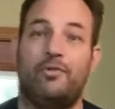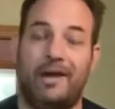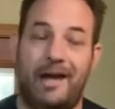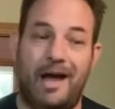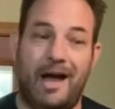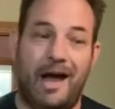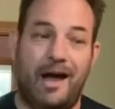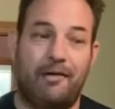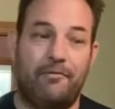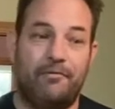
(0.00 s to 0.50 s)

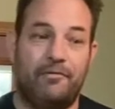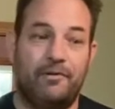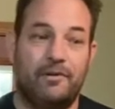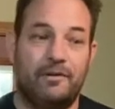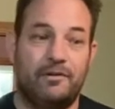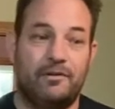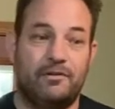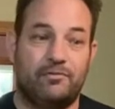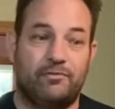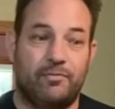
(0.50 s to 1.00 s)
have
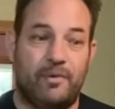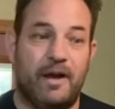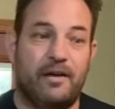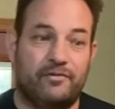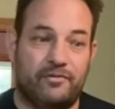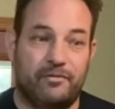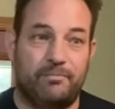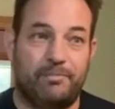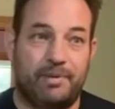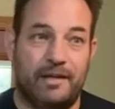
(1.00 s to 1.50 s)
the
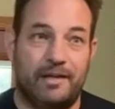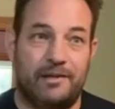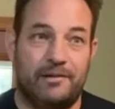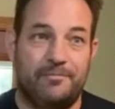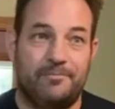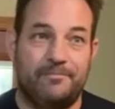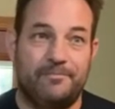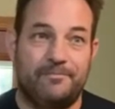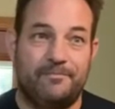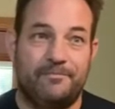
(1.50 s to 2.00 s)

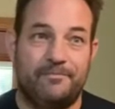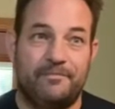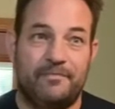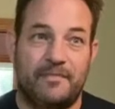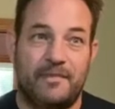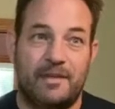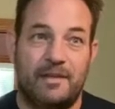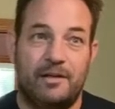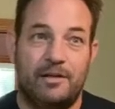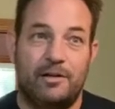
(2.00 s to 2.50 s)
recipe
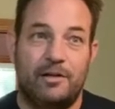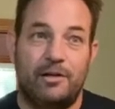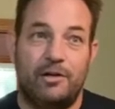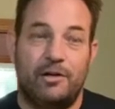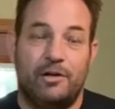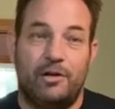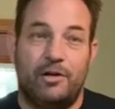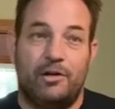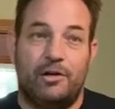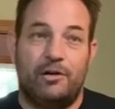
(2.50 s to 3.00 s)

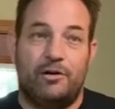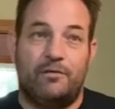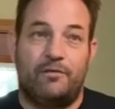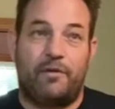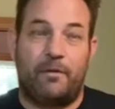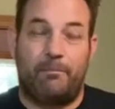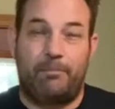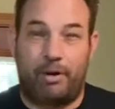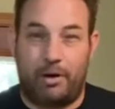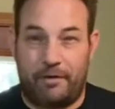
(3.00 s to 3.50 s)
for
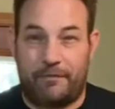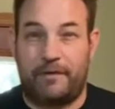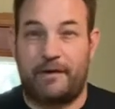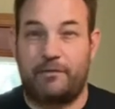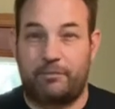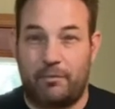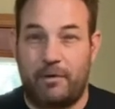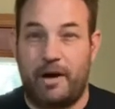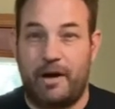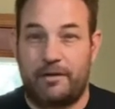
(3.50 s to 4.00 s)
perfect
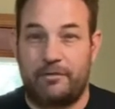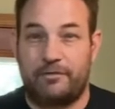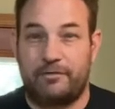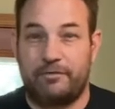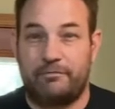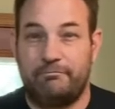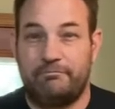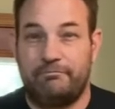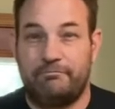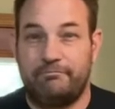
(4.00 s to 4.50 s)
rice?
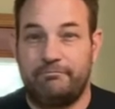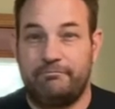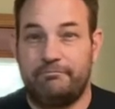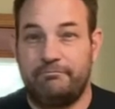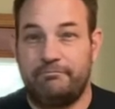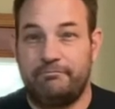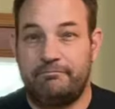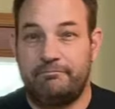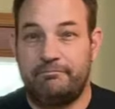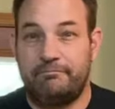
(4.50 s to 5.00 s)

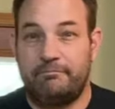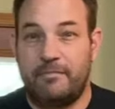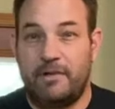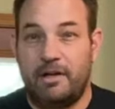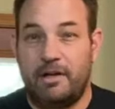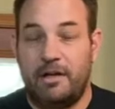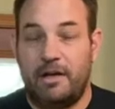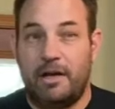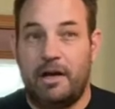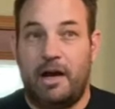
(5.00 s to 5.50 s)

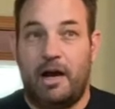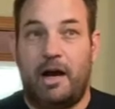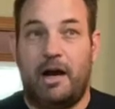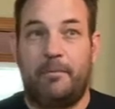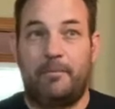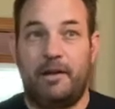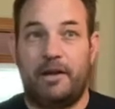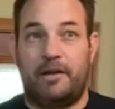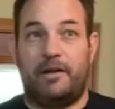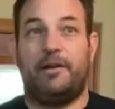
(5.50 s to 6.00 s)
I
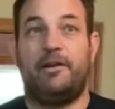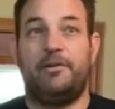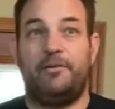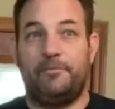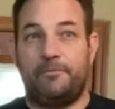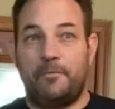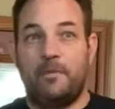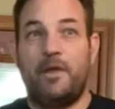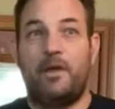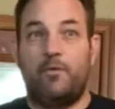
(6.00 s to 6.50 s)
mean,
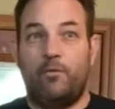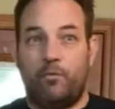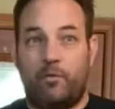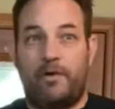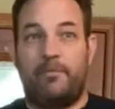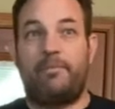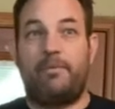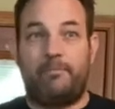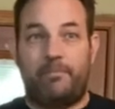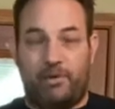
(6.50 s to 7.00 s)

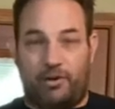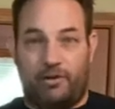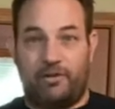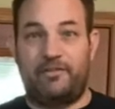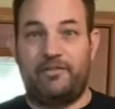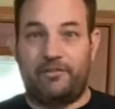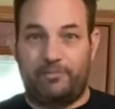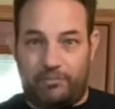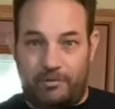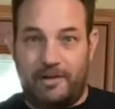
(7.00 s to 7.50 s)
we've been building
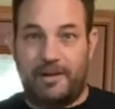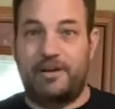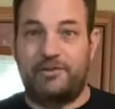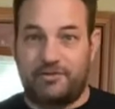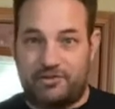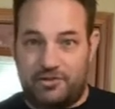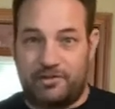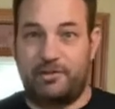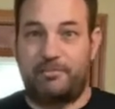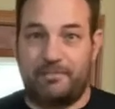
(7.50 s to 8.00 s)
this
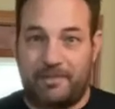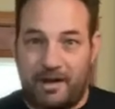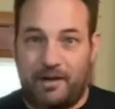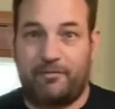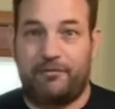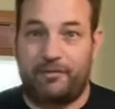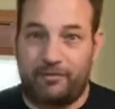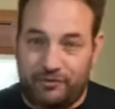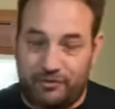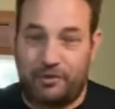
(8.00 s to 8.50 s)
relationship now
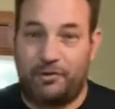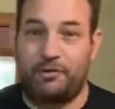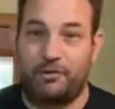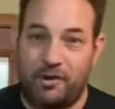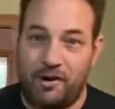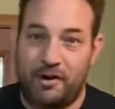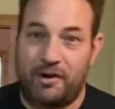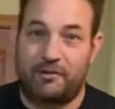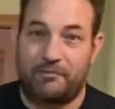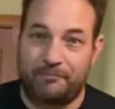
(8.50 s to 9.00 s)
for so
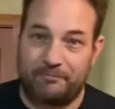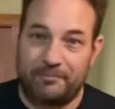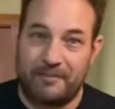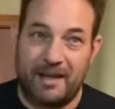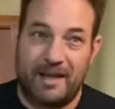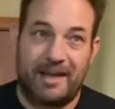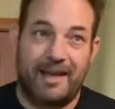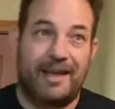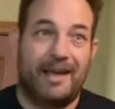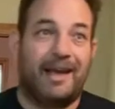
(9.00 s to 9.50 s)
long,
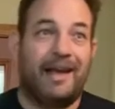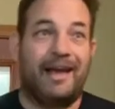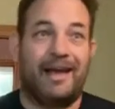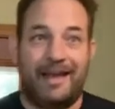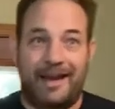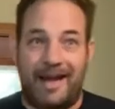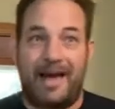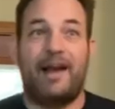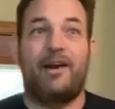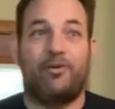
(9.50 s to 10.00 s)

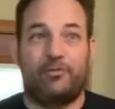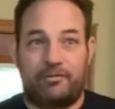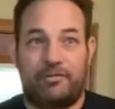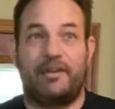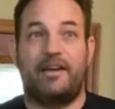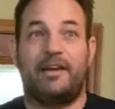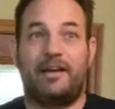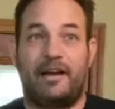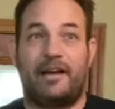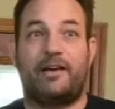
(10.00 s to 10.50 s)
and I don't
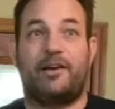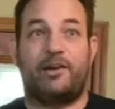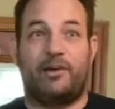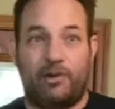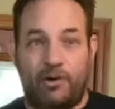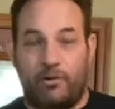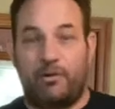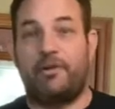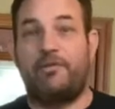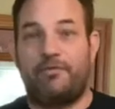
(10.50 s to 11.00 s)
think I can
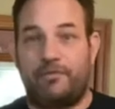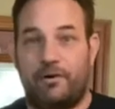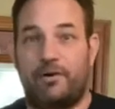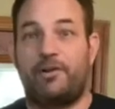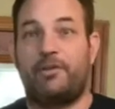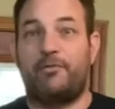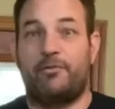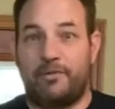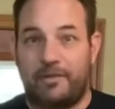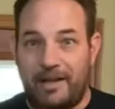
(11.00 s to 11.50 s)
go any
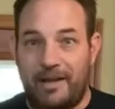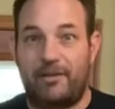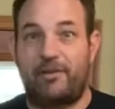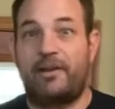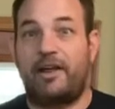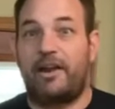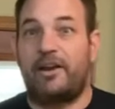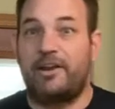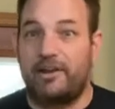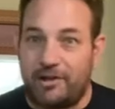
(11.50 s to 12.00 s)
further without
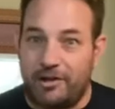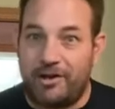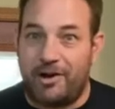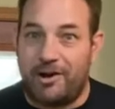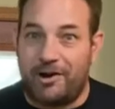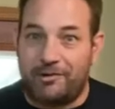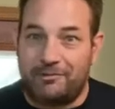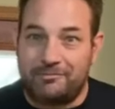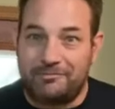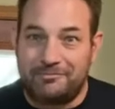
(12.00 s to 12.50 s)
letting you
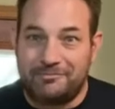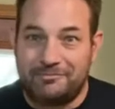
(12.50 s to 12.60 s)
know